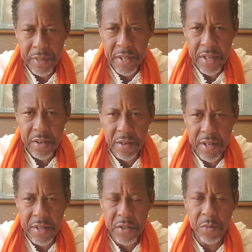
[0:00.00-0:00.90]
here
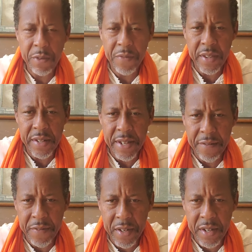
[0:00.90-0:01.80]
in Tuba,
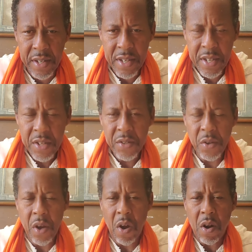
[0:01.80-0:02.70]
Philadelphia.
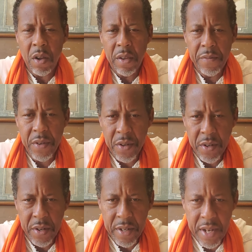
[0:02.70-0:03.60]
So all of
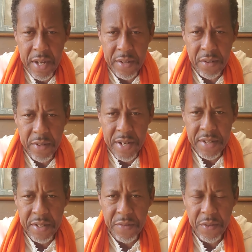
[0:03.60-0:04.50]
your
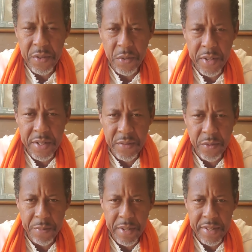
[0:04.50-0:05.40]
donations for tuition
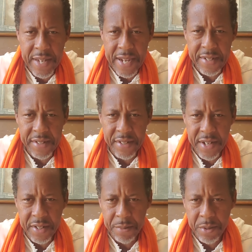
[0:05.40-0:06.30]
will be tax
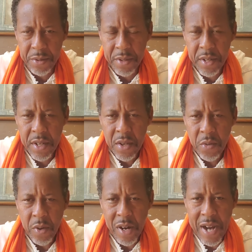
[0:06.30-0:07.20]
deductible.
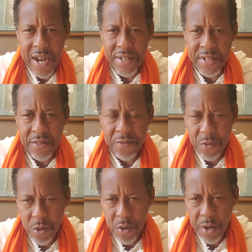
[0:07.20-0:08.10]
We are asking
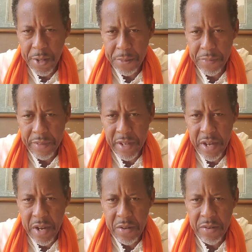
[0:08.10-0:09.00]
for
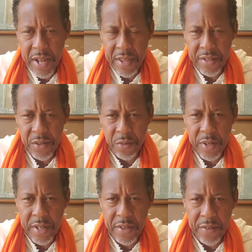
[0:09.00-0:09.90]
$100 a
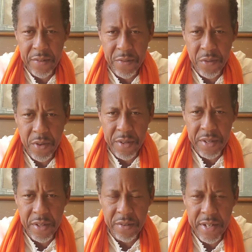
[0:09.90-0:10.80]
week for the
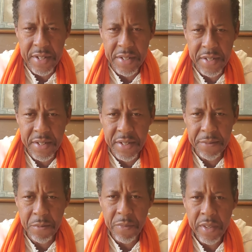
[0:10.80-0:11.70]
donations.
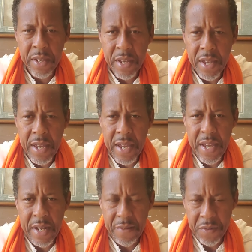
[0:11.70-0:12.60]

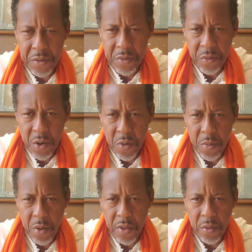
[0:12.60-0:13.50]
And if you enroll
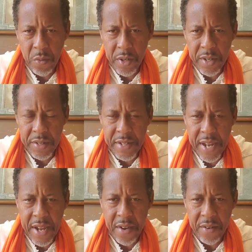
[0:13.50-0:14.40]
more than one
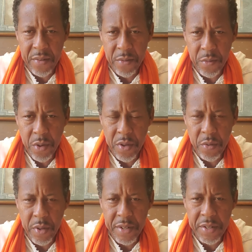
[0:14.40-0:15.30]
child, more than
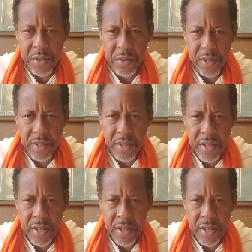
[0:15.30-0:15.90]
one student,